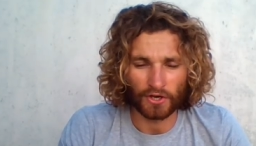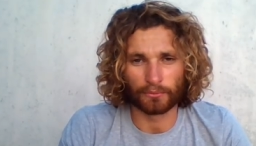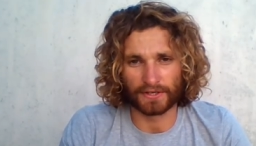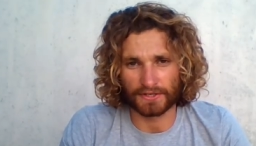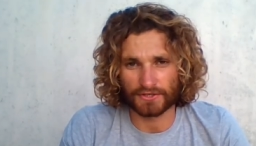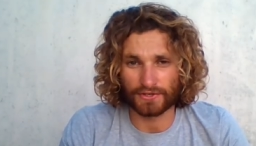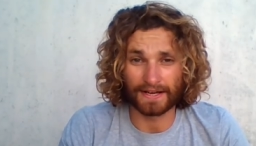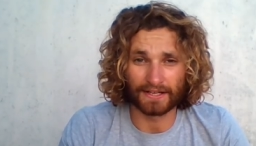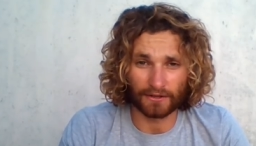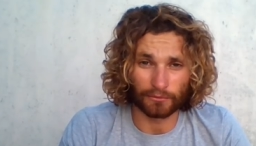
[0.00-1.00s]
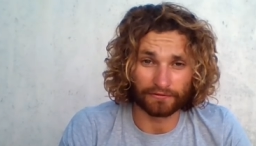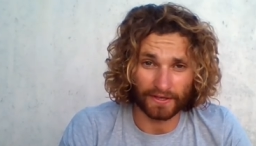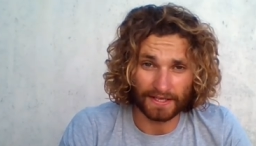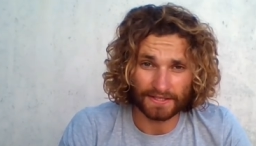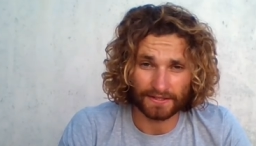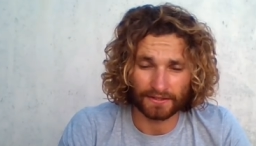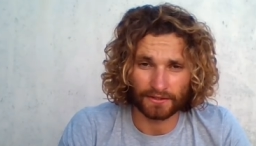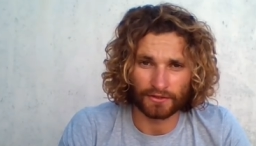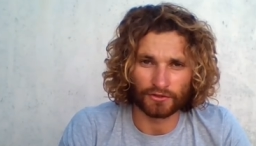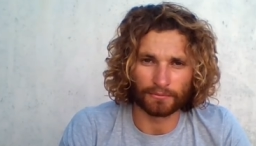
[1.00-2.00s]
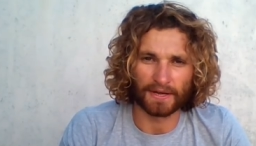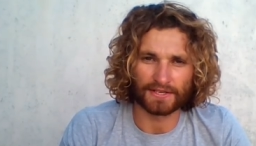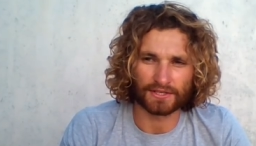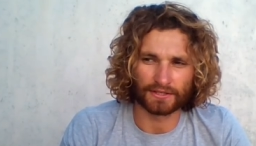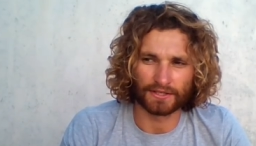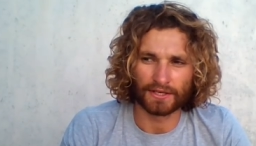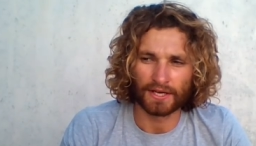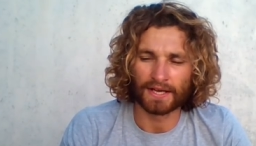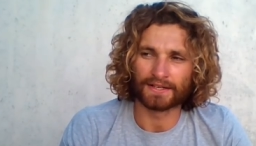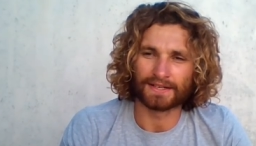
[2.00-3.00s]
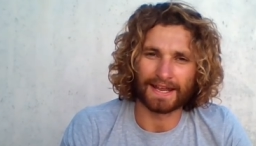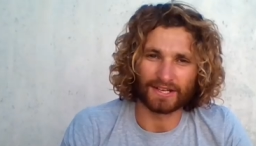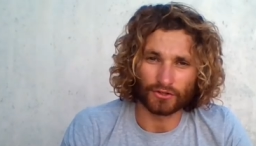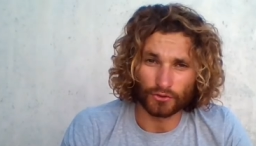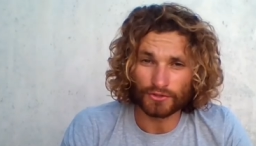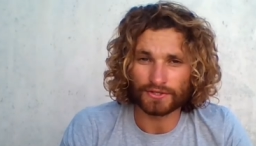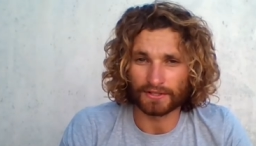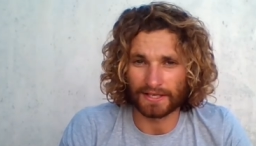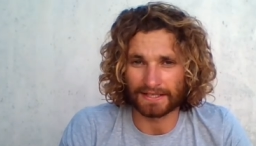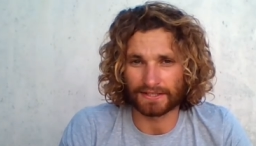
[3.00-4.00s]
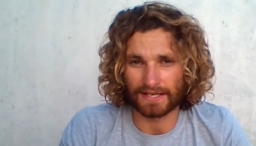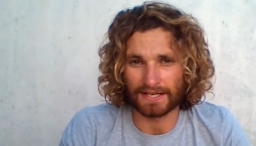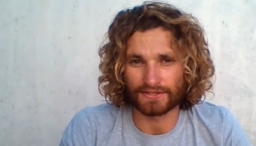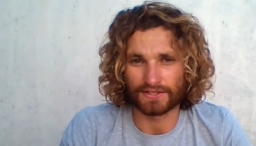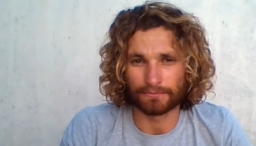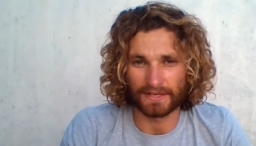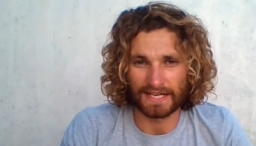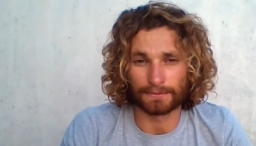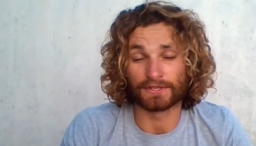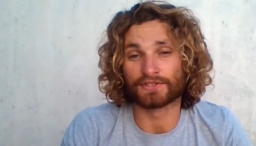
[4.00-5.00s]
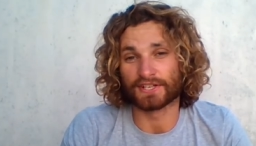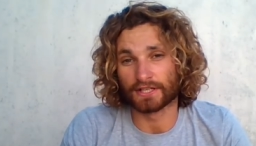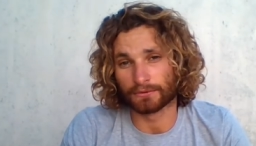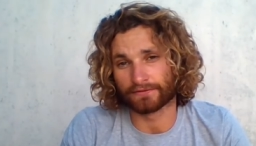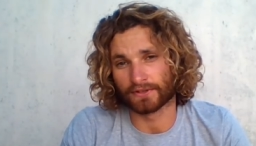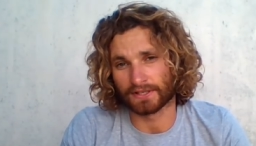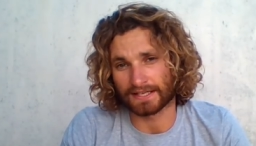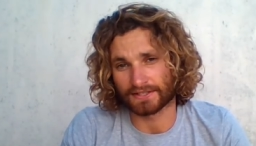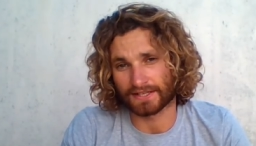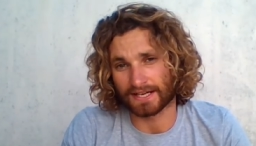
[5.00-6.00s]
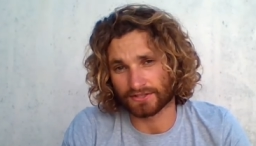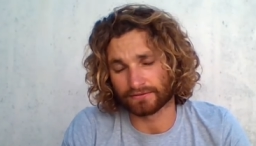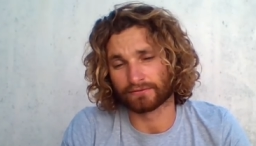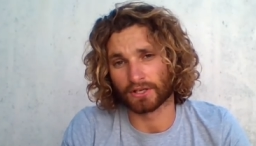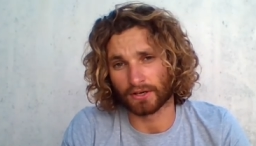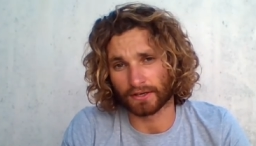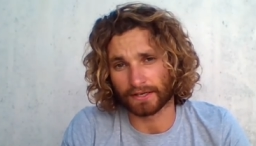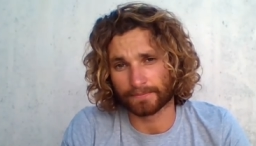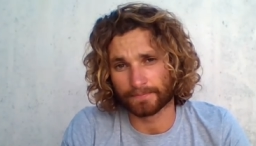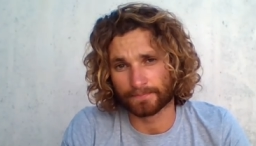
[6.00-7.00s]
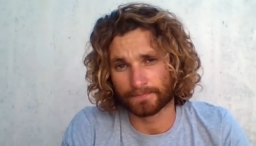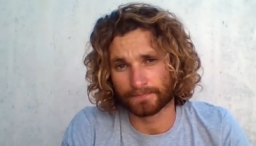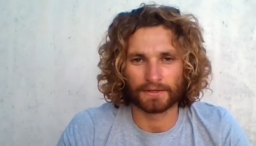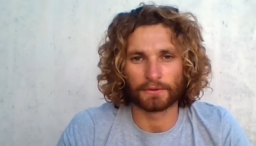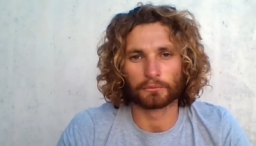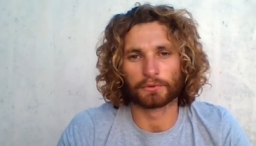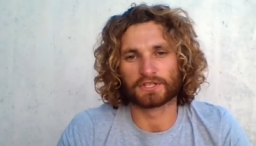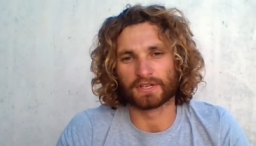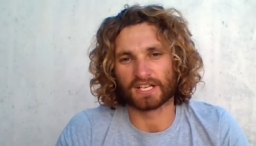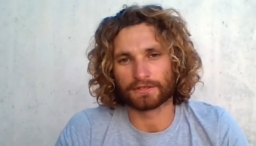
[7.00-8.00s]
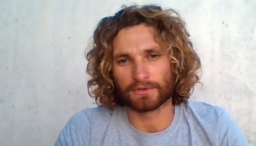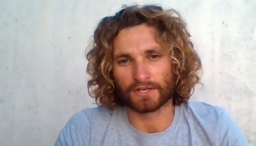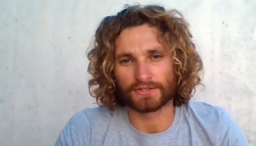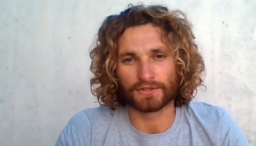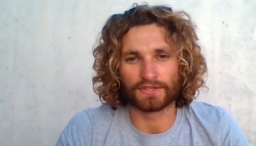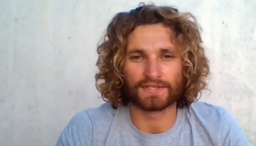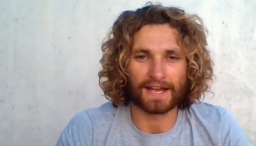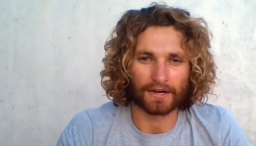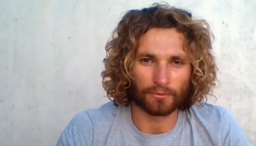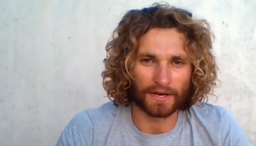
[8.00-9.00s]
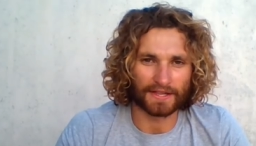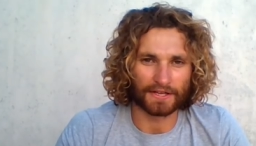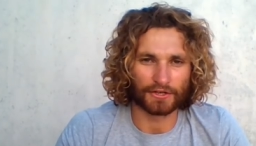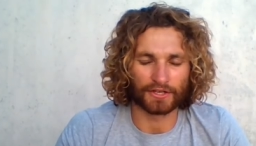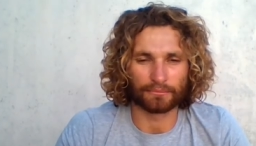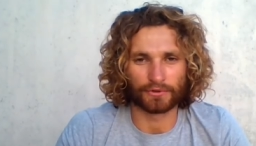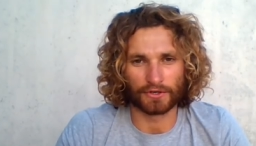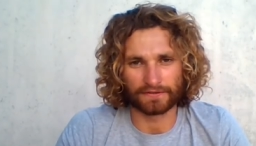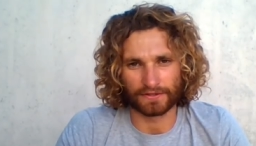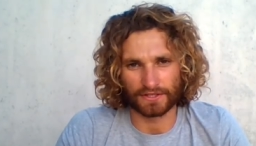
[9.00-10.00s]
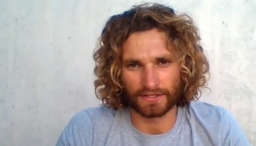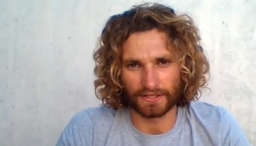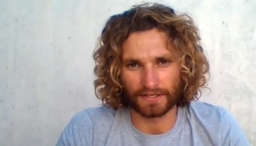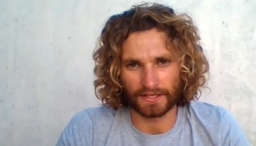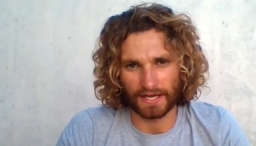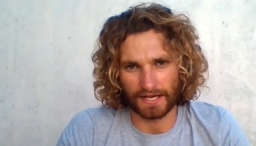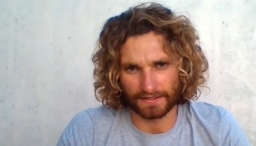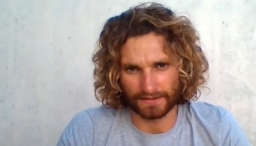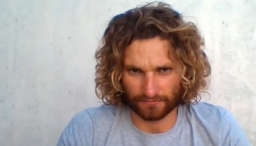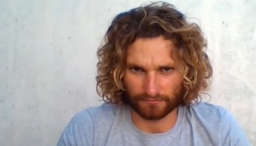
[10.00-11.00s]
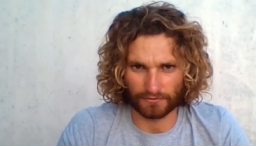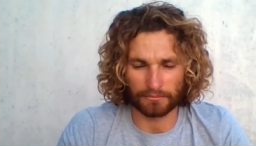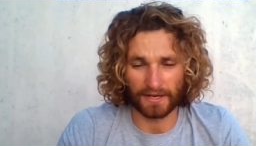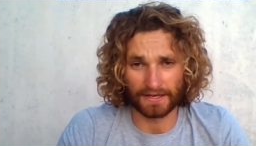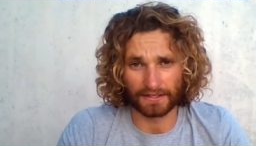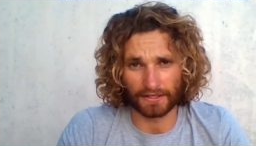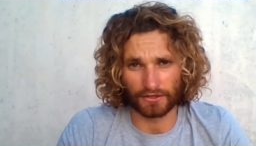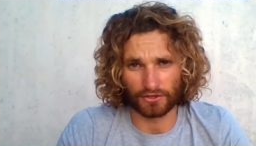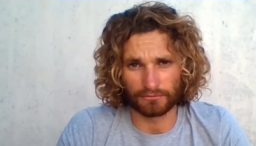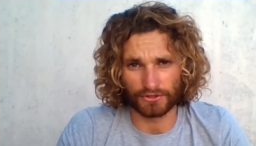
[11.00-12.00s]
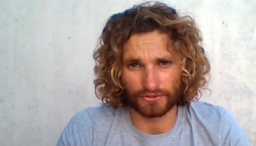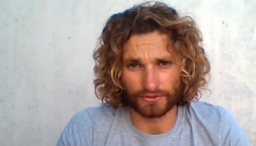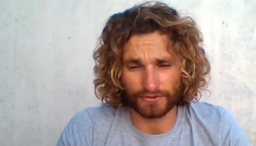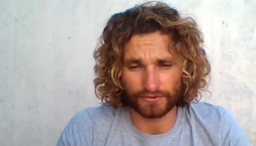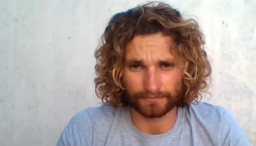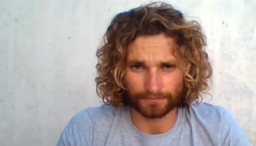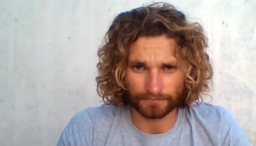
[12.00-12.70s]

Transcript: Whereas training with HIIT, you're basically getting used to lactic acid and being able to deal with the lactic acid for longer. Which brings me on to the second way that you can approach fatigue and the burning in your muscles.